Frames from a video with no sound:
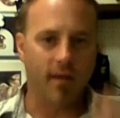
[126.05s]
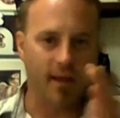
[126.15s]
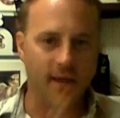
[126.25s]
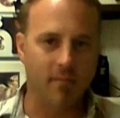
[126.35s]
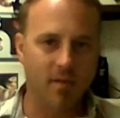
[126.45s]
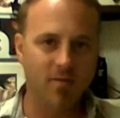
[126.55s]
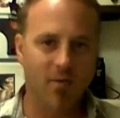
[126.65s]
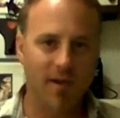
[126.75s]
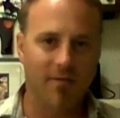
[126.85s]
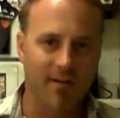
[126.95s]
like in
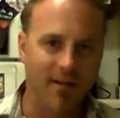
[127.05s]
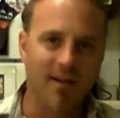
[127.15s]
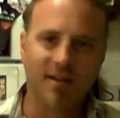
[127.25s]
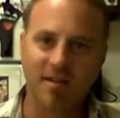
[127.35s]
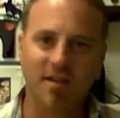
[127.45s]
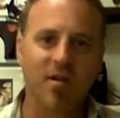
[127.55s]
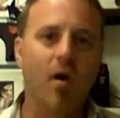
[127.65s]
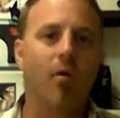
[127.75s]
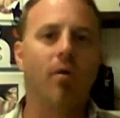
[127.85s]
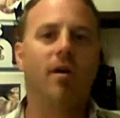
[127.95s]
between
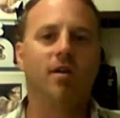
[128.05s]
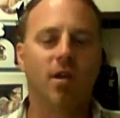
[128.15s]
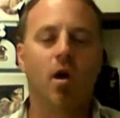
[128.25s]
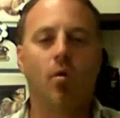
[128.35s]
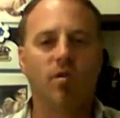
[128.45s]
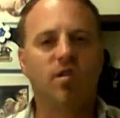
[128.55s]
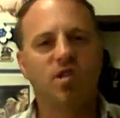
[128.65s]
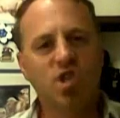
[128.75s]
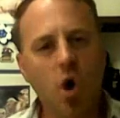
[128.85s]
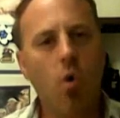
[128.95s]
when is
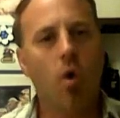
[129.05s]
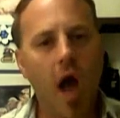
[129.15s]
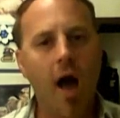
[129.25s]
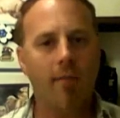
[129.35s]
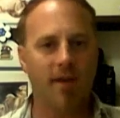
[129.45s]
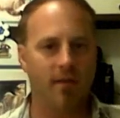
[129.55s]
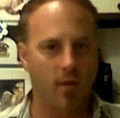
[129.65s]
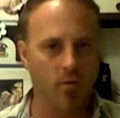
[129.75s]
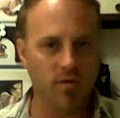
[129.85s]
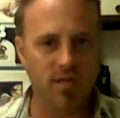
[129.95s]
so common in
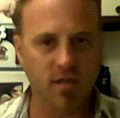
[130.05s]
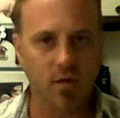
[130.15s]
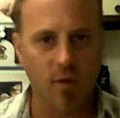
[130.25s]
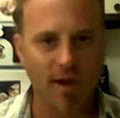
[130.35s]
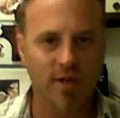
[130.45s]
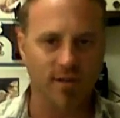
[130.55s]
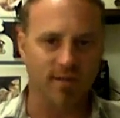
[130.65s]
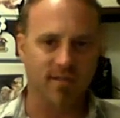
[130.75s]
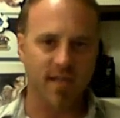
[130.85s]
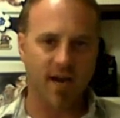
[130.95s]
those
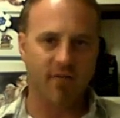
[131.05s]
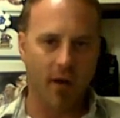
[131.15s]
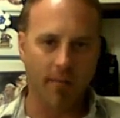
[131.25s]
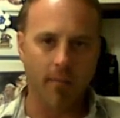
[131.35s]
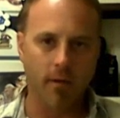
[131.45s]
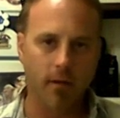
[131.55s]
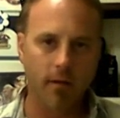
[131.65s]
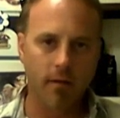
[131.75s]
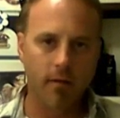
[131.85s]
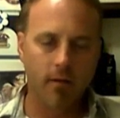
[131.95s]
situations instead of
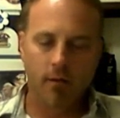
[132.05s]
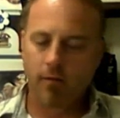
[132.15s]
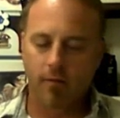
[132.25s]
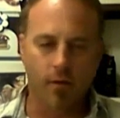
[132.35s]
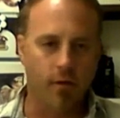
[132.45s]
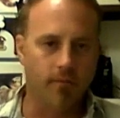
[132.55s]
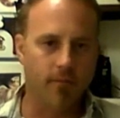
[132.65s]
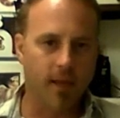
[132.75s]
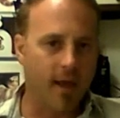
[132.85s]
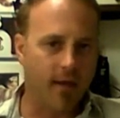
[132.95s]
So
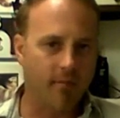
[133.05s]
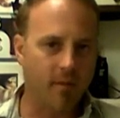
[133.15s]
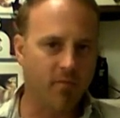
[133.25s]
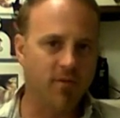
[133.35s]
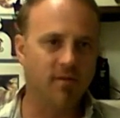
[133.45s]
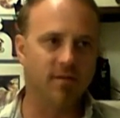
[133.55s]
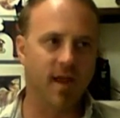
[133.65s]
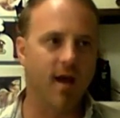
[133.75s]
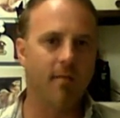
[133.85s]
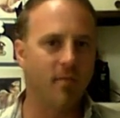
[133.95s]
yeah, people still
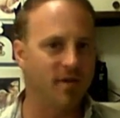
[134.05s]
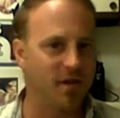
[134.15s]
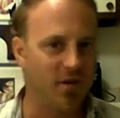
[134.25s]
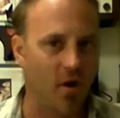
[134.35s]
say but